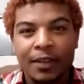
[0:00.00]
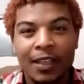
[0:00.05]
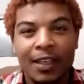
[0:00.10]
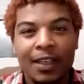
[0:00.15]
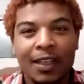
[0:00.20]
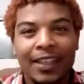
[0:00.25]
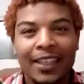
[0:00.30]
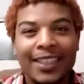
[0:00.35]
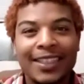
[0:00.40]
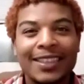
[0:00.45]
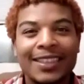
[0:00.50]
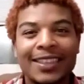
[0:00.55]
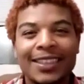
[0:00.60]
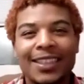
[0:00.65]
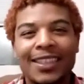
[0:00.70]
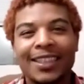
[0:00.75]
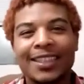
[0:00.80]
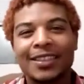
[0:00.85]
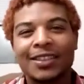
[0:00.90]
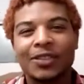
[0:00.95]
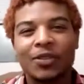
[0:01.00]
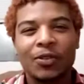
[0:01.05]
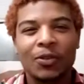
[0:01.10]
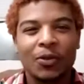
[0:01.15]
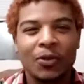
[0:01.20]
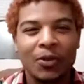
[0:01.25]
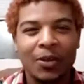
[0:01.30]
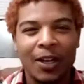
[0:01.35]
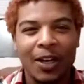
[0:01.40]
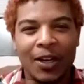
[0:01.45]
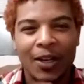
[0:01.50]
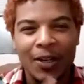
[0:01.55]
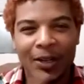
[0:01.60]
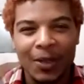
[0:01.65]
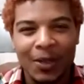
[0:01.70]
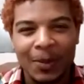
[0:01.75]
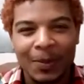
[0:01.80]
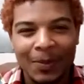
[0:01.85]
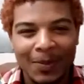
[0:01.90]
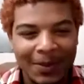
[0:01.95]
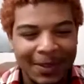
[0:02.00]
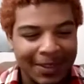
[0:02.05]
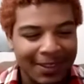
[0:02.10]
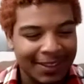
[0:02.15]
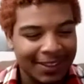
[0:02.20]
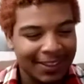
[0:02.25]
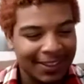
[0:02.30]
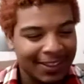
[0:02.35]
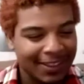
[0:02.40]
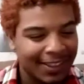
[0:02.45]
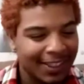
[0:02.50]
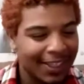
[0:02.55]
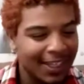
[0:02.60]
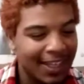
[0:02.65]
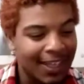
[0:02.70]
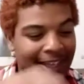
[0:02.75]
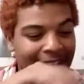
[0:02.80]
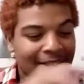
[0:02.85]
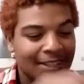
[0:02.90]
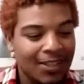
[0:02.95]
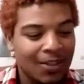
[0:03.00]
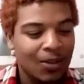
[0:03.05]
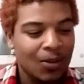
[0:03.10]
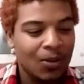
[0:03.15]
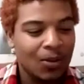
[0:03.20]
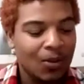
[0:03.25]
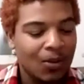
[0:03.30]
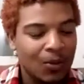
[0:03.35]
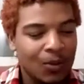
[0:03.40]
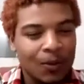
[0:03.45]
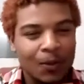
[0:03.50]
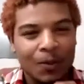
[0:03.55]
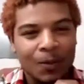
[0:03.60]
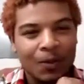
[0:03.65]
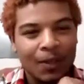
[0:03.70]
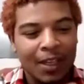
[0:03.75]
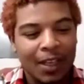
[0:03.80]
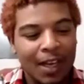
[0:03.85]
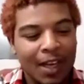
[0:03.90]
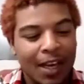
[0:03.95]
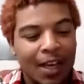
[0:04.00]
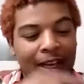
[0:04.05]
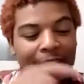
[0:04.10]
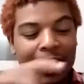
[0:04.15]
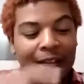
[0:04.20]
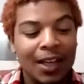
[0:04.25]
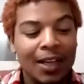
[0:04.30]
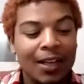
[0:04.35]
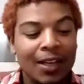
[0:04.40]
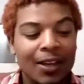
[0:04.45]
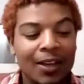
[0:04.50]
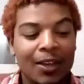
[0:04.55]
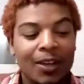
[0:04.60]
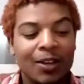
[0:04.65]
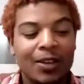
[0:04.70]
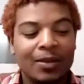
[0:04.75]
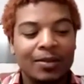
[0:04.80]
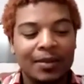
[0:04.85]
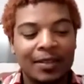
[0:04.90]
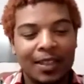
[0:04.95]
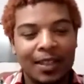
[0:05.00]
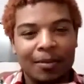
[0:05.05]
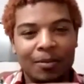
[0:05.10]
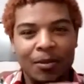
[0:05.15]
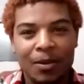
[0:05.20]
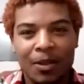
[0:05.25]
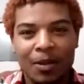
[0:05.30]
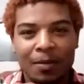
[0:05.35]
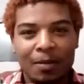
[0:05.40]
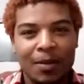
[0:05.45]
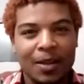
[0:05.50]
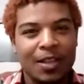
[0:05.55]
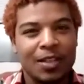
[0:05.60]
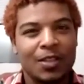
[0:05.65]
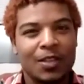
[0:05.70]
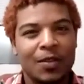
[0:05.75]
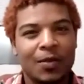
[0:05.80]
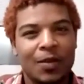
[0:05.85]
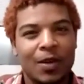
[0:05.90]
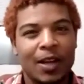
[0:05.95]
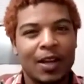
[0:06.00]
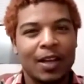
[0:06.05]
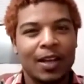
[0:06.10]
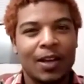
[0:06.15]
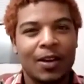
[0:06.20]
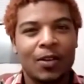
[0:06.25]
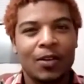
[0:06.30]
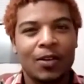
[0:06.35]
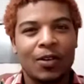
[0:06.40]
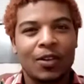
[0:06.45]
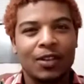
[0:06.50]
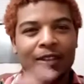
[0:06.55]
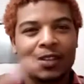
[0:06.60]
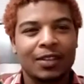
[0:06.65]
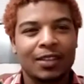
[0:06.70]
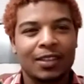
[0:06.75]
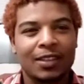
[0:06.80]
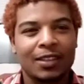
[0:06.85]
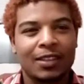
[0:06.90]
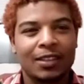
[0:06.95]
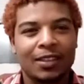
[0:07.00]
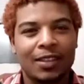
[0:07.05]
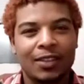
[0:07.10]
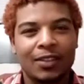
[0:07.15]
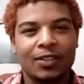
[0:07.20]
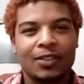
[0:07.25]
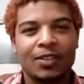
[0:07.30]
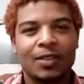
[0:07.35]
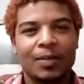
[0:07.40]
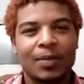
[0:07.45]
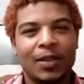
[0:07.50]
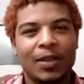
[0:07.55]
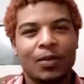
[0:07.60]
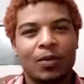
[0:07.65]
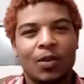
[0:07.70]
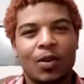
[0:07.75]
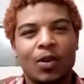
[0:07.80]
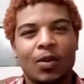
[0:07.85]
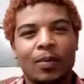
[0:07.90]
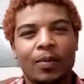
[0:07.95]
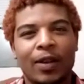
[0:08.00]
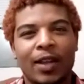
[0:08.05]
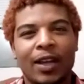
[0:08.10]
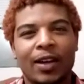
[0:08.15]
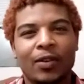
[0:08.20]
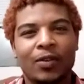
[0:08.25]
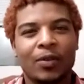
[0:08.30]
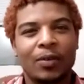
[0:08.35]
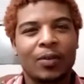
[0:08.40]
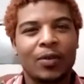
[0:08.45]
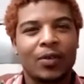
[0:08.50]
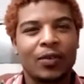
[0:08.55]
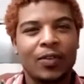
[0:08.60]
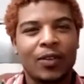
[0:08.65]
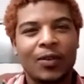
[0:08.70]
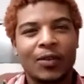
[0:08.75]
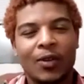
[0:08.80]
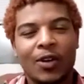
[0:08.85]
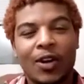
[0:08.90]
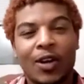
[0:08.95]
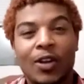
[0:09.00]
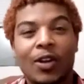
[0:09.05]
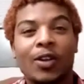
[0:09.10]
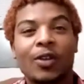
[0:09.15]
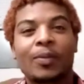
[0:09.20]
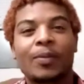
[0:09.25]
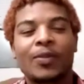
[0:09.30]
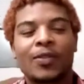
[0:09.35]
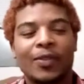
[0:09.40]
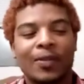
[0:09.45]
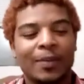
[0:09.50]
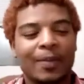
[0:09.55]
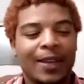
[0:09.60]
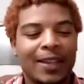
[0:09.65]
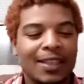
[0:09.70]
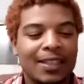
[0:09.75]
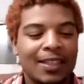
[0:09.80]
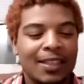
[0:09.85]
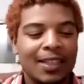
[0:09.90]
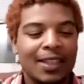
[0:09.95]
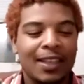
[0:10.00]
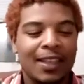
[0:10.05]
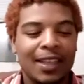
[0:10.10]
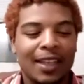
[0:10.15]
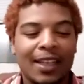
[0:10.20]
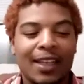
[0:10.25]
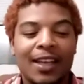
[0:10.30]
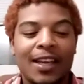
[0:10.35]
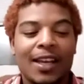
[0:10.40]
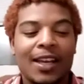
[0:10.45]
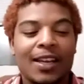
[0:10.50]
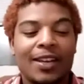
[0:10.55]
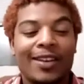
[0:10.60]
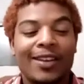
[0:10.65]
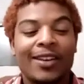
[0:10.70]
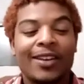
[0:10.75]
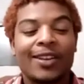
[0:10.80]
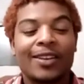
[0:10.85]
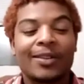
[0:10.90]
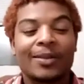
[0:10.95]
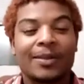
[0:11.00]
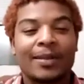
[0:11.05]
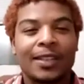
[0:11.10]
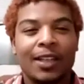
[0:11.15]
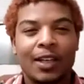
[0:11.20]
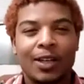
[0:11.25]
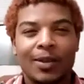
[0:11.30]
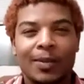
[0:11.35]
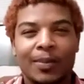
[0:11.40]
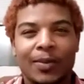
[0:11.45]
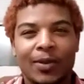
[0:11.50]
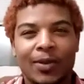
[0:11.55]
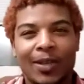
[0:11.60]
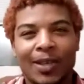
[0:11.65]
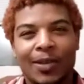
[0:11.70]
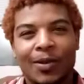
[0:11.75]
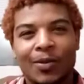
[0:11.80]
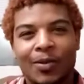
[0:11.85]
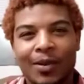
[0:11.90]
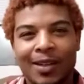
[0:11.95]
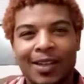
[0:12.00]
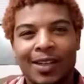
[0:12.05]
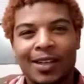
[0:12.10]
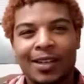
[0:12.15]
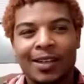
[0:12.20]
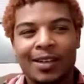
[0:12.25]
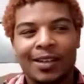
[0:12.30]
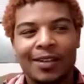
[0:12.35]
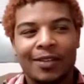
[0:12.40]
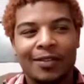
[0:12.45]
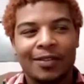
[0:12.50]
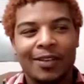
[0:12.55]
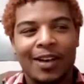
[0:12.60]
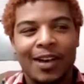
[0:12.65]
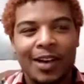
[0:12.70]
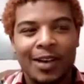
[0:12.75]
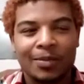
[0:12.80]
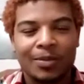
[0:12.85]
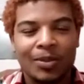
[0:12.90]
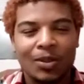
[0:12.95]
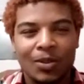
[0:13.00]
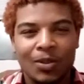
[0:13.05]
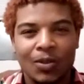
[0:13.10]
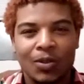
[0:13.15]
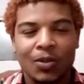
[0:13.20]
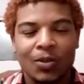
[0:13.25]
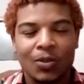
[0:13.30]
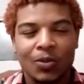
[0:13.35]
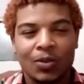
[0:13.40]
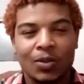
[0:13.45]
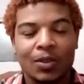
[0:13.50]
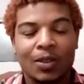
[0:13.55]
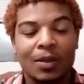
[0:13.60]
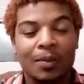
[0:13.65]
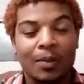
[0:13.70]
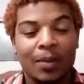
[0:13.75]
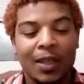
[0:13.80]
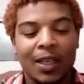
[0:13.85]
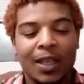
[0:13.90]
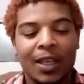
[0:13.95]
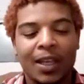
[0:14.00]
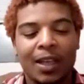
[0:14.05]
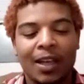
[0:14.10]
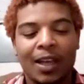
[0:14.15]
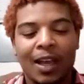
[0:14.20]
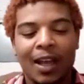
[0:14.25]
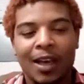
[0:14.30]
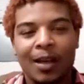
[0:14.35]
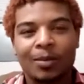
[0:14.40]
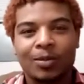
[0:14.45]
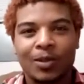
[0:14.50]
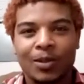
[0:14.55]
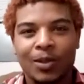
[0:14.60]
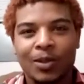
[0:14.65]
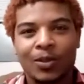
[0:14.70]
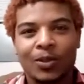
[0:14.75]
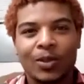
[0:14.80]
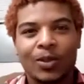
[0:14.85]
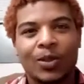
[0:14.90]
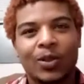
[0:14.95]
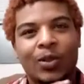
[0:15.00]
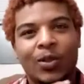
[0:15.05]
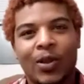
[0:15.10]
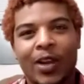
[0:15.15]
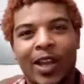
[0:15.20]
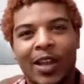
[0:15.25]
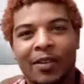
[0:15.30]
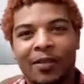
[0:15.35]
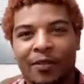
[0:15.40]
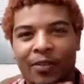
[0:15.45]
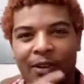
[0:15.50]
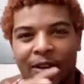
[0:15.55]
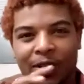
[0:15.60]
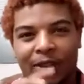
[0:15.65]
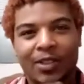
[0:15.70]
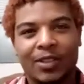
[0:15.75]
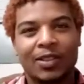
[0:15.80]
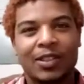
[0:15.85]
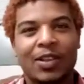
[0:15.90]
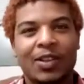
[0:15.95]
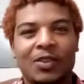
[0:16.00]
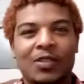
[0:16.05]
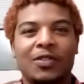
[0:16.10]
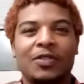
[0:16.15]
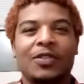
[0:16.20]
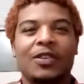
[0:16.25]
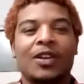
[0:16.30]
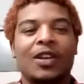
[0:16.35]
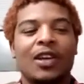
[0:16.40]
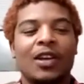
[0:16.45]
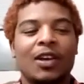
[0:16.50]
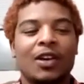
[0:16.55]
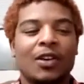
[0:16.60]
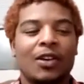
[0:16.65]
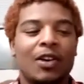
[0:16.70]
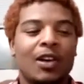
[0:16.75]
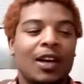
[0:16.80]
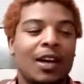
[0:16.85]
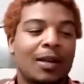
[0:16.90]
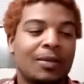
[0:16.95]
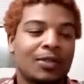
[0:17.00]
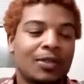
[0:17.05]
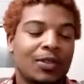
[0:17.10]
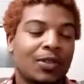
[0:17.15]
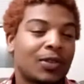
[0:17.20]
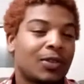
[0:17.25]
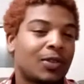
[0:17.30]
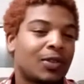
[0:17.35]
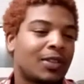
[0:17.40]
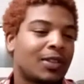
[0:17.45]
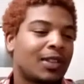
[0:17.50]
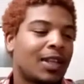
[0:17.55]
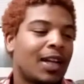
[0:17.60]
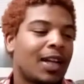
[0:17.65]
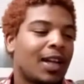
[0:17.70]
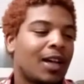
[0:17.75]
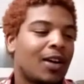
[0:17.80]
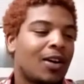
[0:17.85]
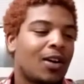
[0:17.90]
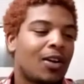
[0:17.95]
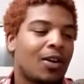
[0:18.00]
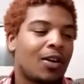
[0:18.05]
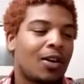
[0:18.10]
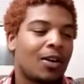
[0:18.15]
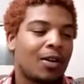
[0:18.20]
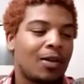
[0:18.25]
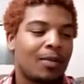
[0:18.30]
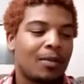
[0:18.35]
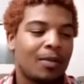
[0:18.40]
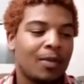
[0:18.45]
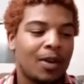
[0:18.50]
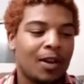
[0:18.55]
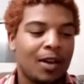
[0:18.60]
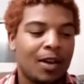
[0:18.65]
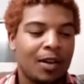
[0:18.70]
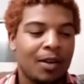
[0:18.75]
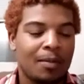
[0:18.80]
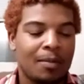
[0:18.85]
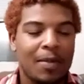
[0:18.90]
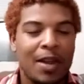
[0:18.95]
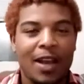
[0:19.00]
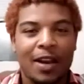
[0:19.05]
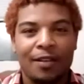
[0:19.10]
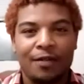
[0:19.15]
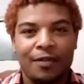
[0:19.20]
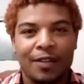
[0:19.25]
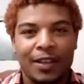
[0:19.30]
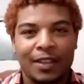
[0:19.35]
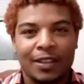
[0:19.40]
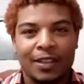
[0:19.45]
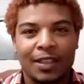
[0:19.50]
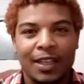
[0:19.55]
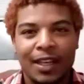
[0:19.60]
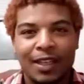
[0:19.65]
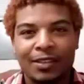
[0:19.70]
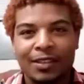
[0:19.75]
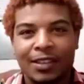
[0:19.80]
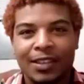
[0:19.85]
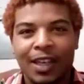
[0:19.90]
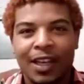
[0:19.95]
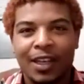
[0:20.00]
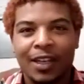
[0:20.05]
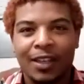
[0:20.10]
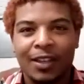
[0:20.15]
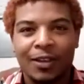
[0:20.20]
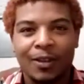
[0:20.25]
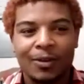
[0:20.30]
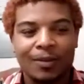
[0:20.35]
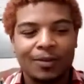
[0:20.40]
Cleansing through herbs. So a lot of the herbs that I'm going to mention right now are considered to be roadblock remover herbs, or basically they're herbs to help you get rid of obstacles, be it obstacles you create for yourself or obstacles that are manifested outside of you.